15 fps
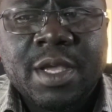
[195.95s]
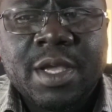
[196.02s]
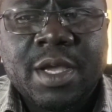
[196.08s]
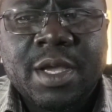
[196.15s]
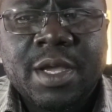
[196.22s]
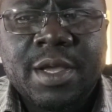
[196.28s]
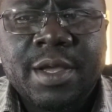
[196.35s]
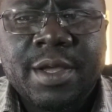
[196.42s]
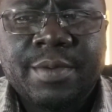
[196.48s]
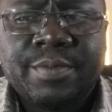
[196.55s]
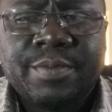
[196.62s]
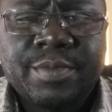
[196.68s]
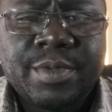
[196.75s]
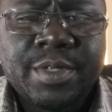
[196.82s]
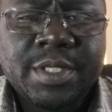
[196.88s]

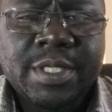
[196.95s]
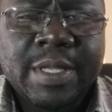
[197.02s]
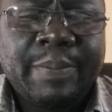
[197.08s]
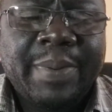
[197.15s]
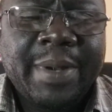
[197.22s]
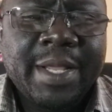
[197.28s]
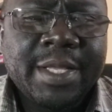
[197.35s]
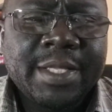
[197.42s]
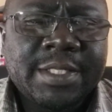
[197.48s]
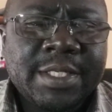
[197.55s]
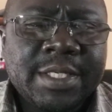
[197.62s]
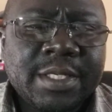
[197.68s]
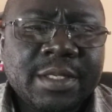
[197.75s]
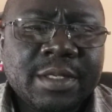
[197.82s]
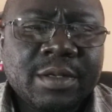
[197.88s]
Is a place
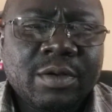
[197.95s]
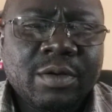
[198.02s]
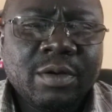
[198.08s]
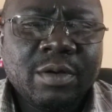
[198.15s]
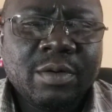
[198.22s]
in